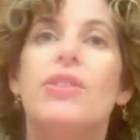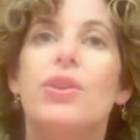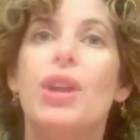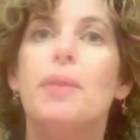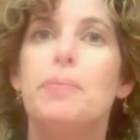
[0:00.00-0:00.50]

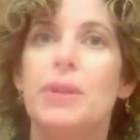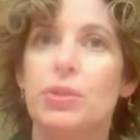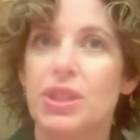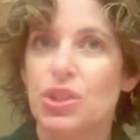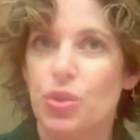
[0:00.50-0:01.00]
they're not
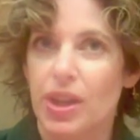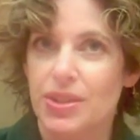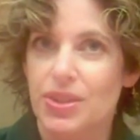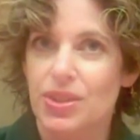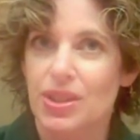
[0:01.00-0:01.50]
building
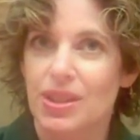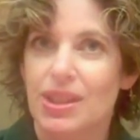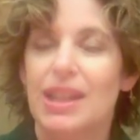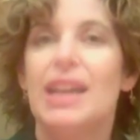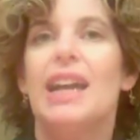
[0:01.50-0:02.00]
trust
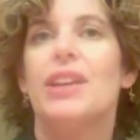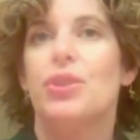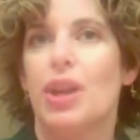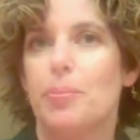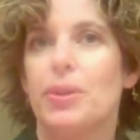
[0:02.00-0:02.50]
and
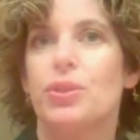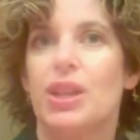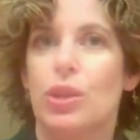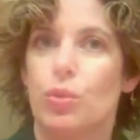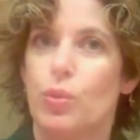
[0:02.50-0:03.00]
they're not
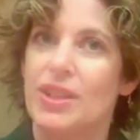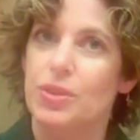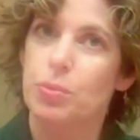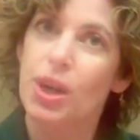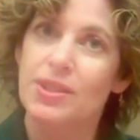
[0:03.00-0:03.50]
building
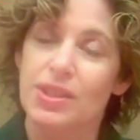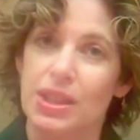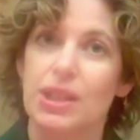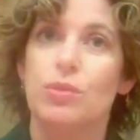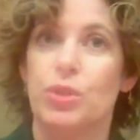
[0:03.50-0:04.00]

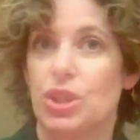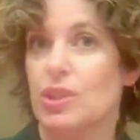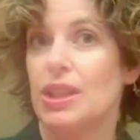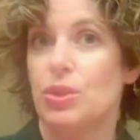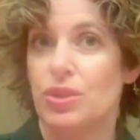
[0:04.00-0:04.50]
reciprocity, which
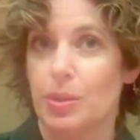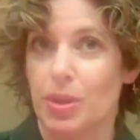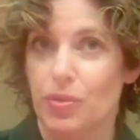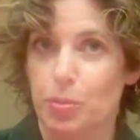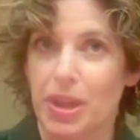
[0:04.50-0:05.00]
is I do
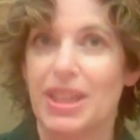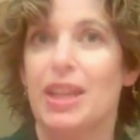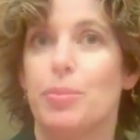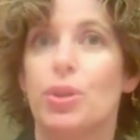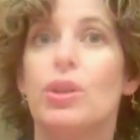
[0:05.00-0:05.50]
something for my
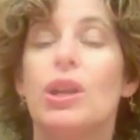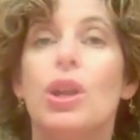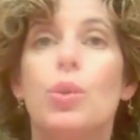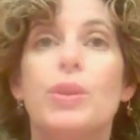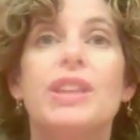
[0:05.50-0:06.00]
neighbor
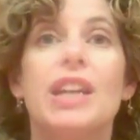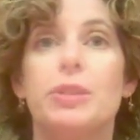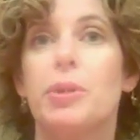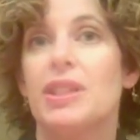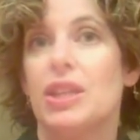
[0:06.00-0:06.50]
with the
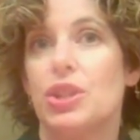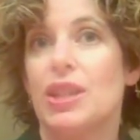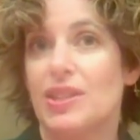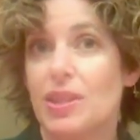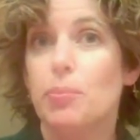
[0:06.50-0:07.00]
expectation
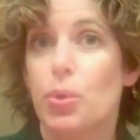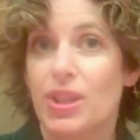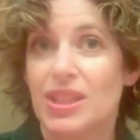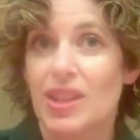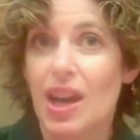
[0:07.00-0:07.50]
that at some
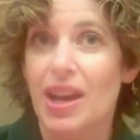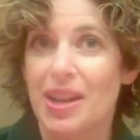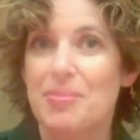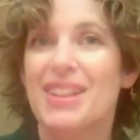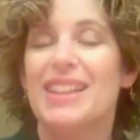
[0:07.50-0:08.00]
point in
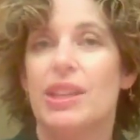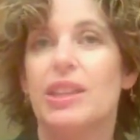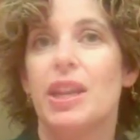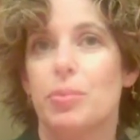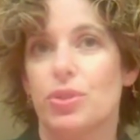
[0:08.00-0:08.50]
time
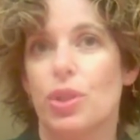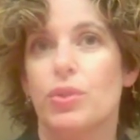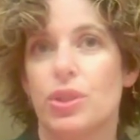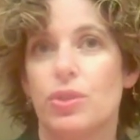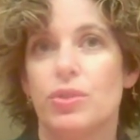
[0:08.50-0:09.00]
that neighbor is
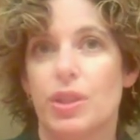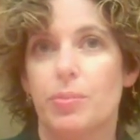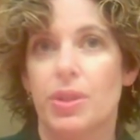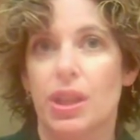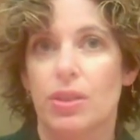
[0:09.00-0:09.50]
going to do
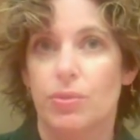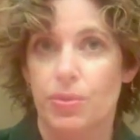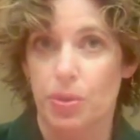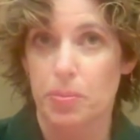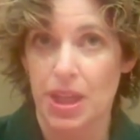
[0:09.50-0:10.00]
something
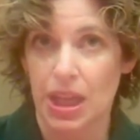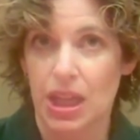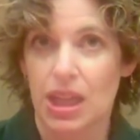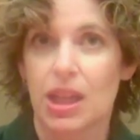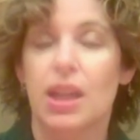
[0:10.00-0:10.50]
for me.